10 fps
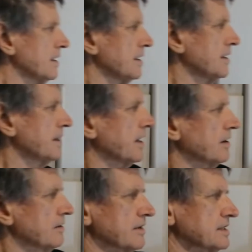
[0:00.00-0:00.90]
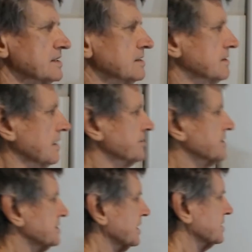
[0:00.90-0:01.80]
Now that comes to
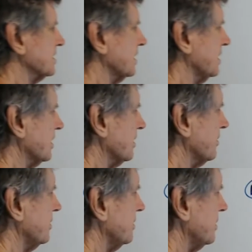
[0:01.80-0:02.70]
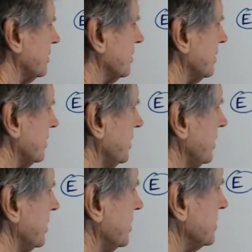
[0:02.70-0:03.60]
1600
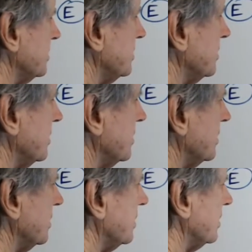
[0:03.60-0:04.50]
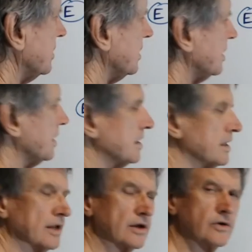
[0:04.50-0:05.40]
years.
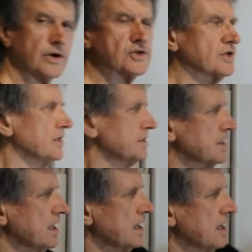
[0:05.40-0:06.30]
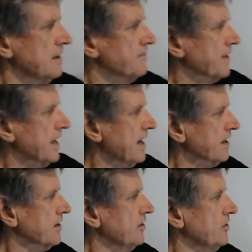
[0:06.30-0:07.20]
Now the question is, how
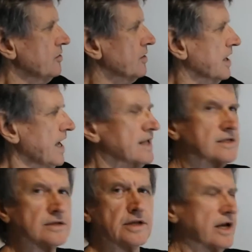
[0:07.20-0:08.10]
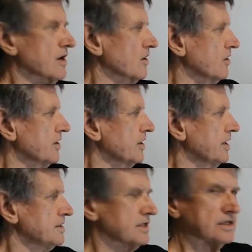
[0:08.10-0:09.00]
can you cancel down light
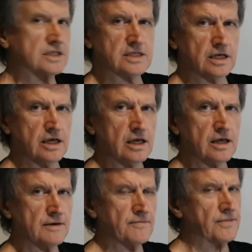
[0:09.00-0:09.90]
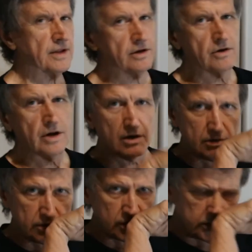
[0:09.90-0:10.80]
years and c? Now, you know,
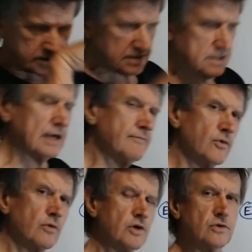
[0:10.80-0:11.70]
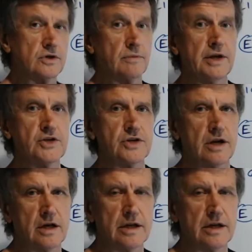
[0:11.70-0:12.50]
with this what we call dimensional